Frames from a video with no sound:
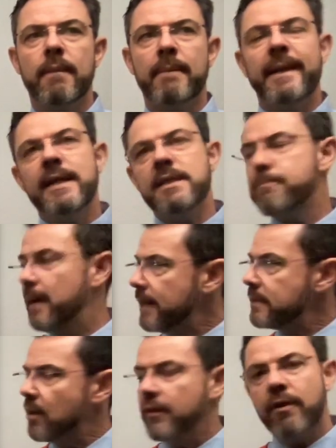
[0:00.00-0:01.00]
But these
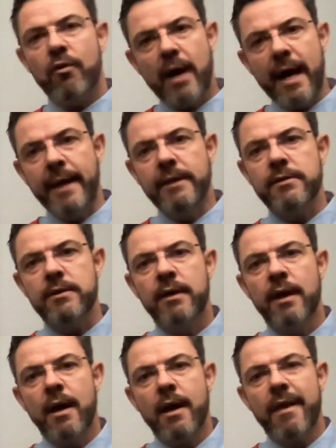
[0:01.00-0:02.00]
buggers on the right,
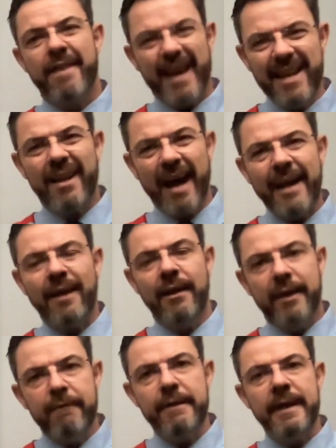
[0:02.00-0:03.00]
they like
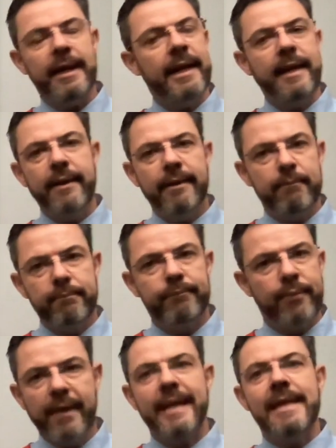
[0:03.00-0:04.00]
living in
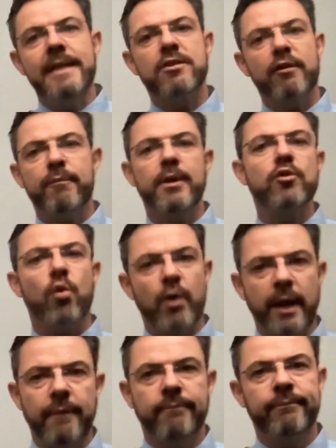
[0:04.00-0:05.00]
the east of
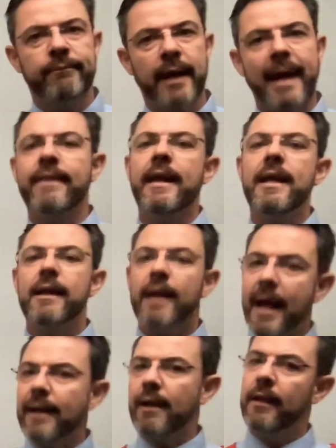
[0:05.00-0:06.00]
Pretoria. And they
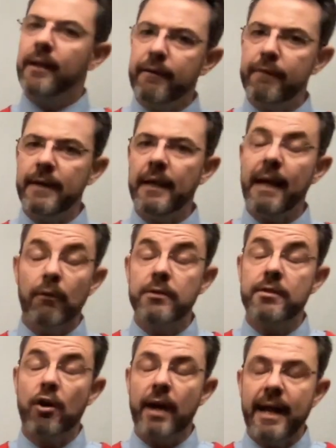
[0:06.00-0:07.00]
like living, oh,
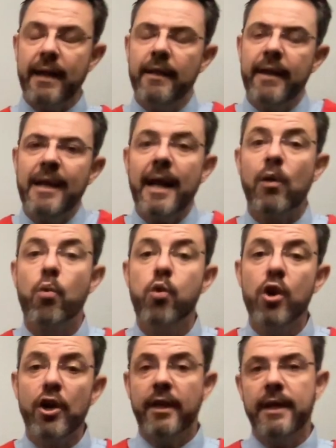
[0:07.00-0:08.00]
sorry, and they like
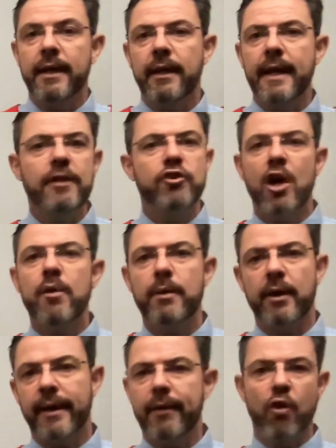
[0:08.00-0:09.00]
working in
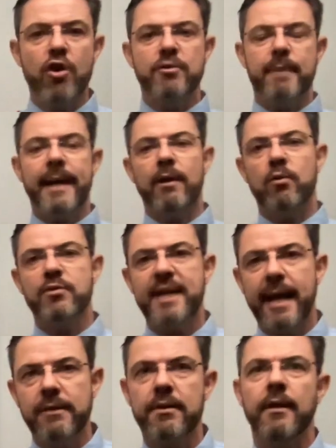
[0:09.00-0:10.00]
Joburg, in Rosebank or
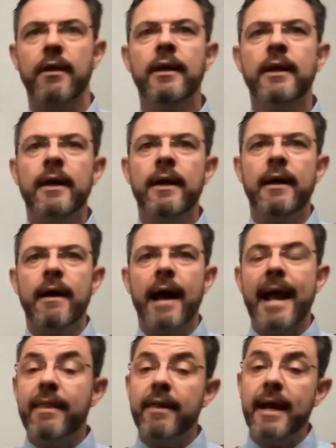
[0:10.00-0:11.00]
Sandton.
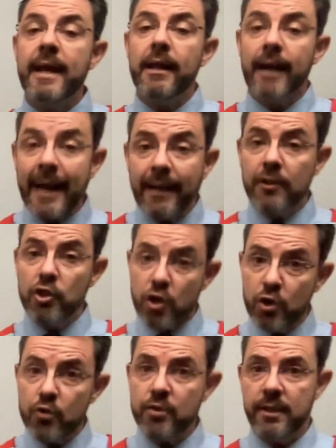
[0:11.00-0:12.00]
And they like
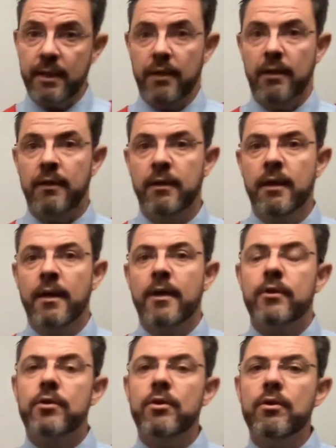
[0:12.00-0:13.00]
choosing
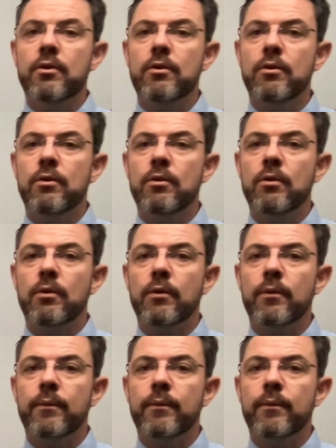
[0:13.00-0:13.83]
to